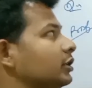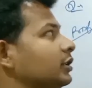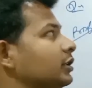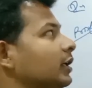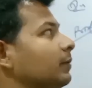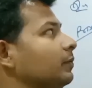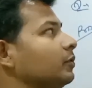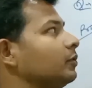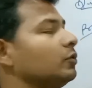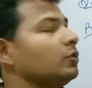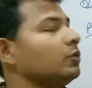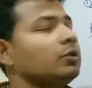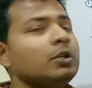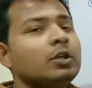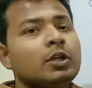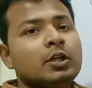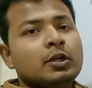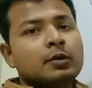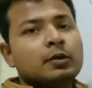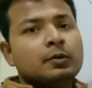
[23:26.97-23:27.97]
you just have
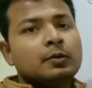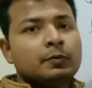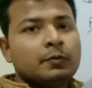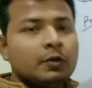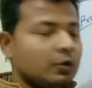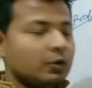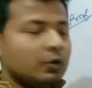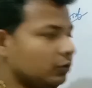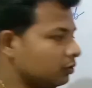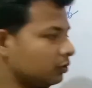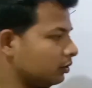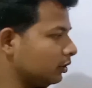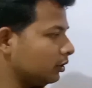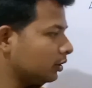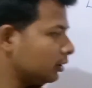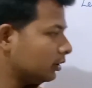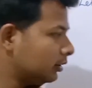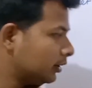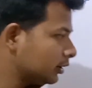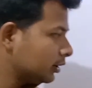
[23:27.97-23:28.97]
to
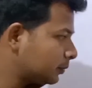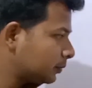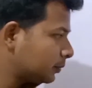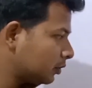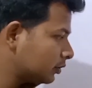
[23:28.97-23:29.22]
follow